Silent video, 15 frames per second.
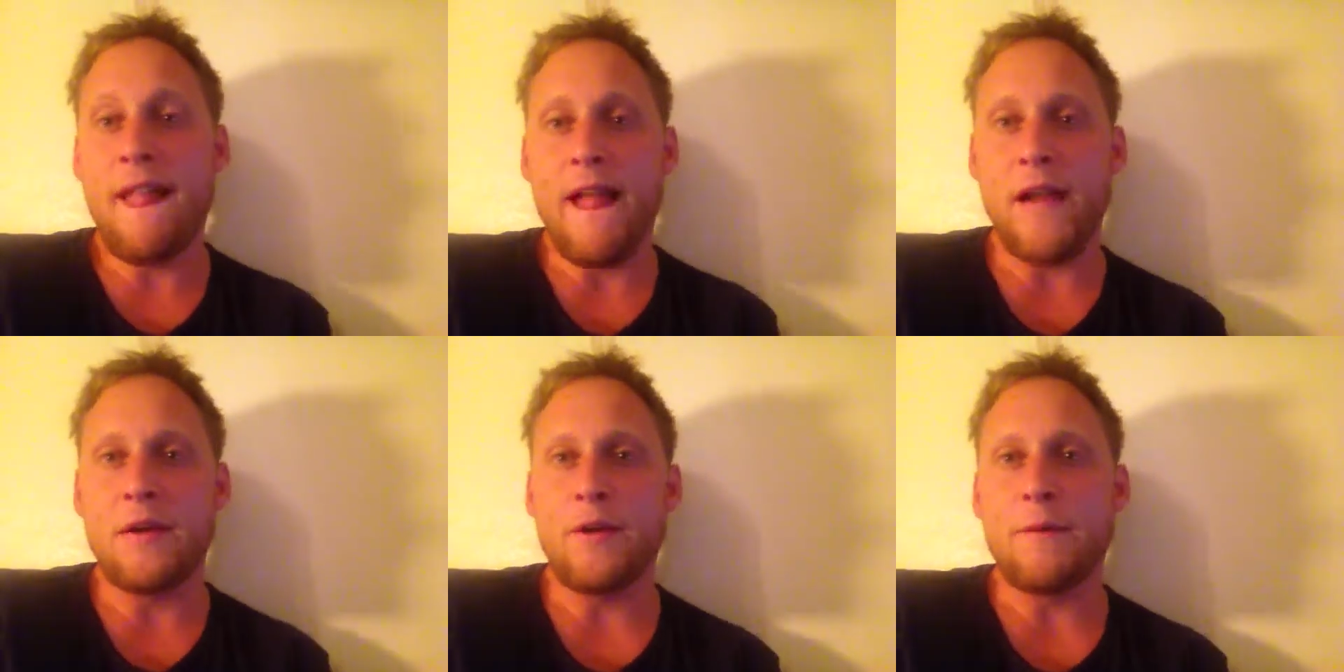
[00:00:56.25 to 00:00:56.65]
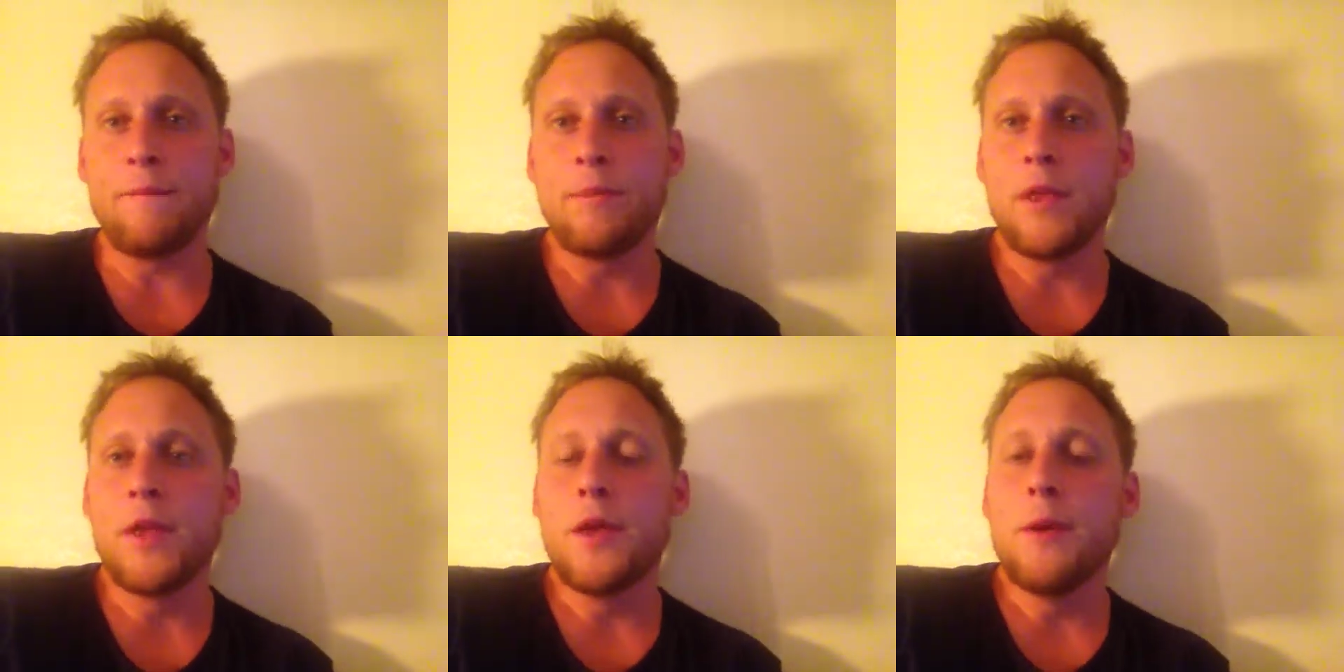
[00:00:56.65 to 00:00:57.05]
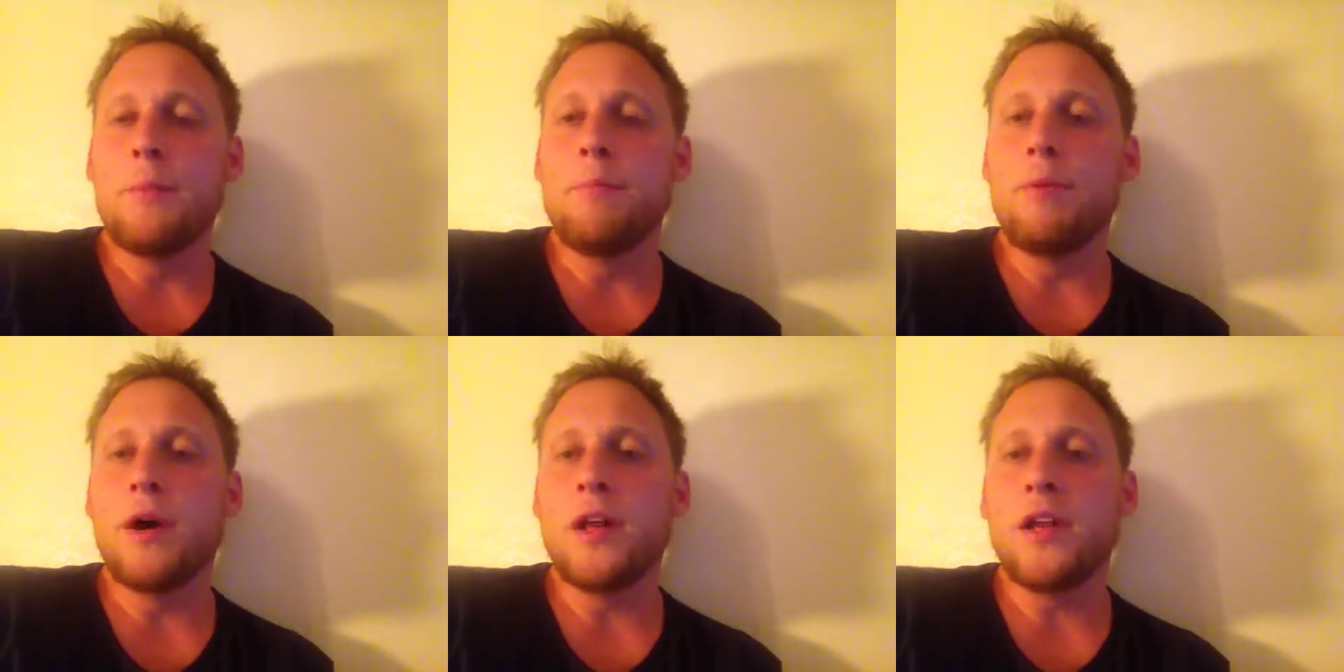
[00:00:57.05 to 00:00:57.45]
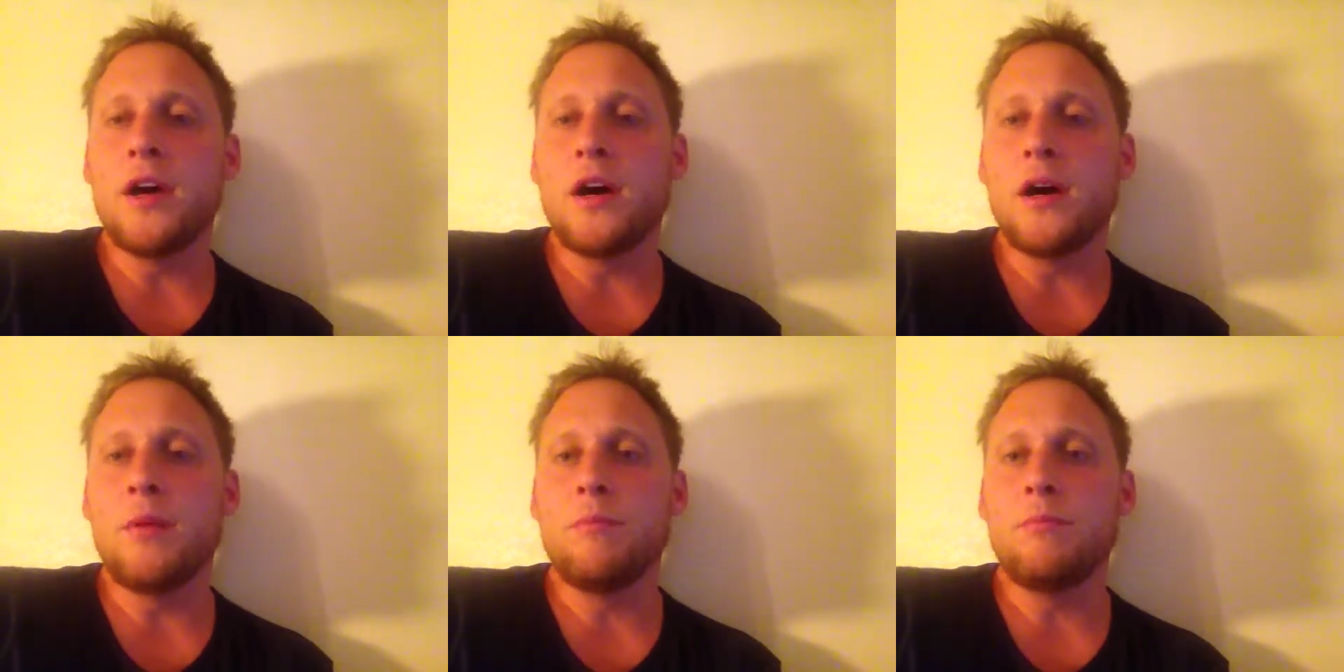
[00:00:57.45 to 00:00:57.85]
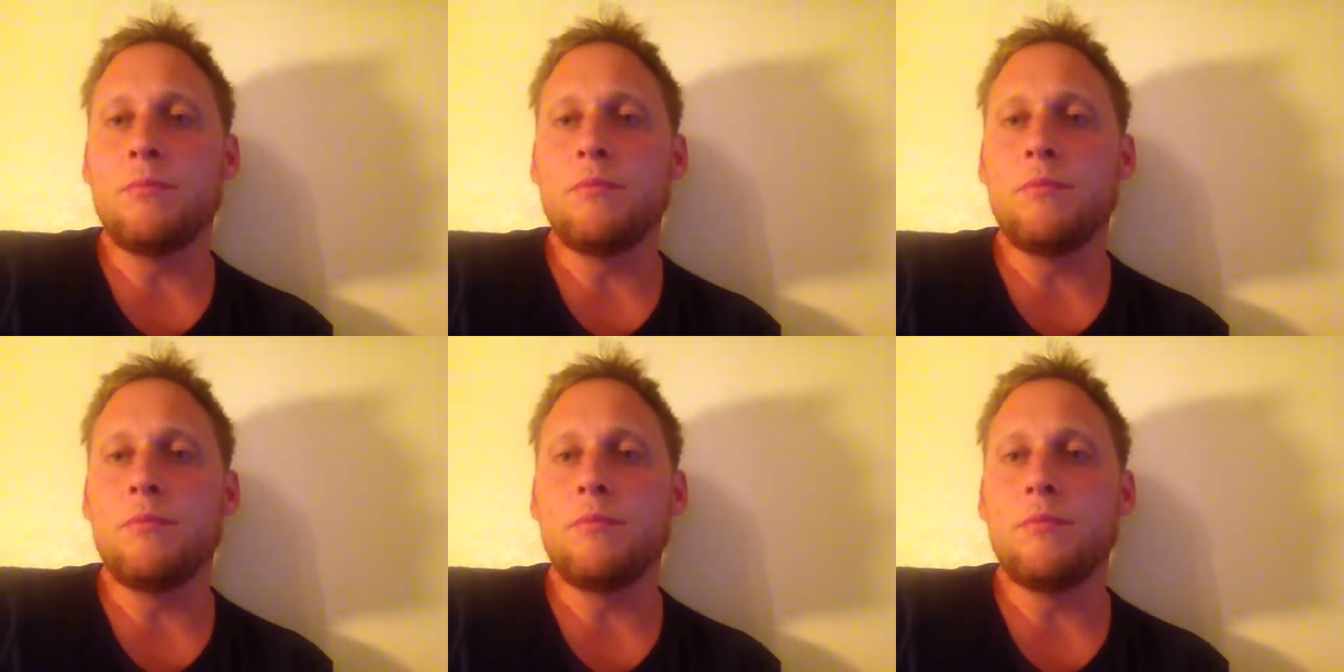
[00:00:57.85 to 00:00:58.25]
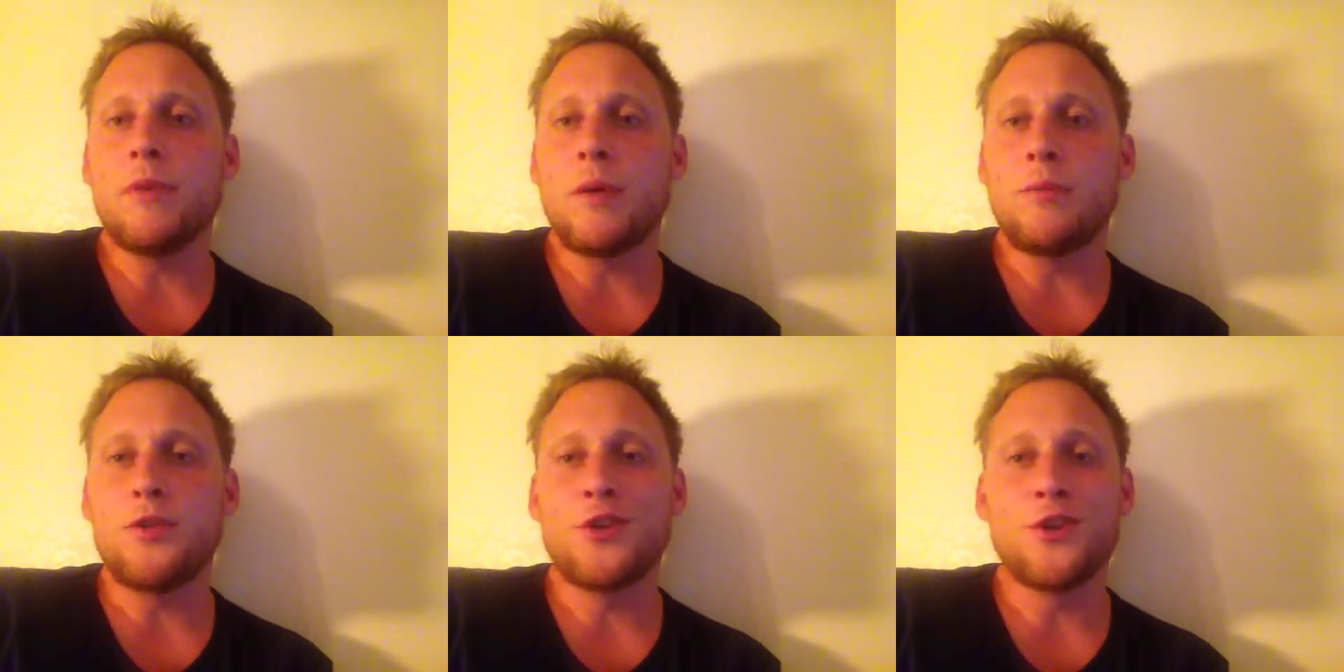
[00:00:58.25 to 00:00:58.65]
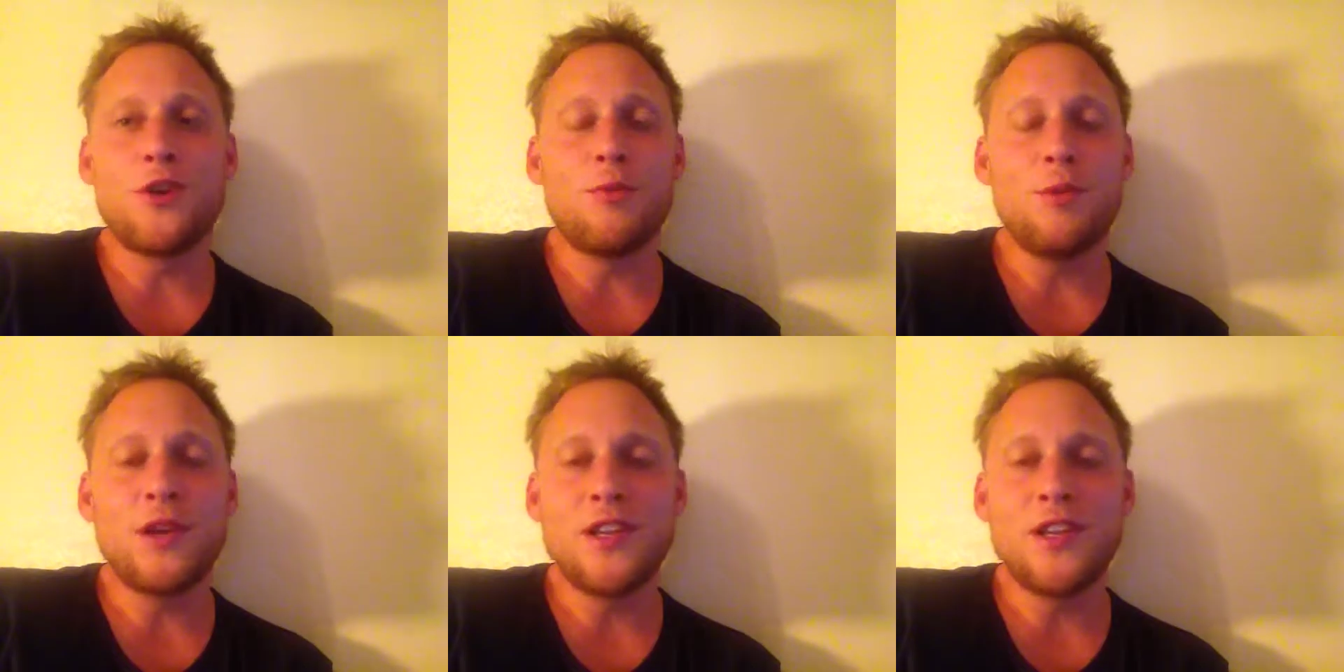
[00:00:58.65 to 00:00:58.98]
I don't know, but I'm sure it will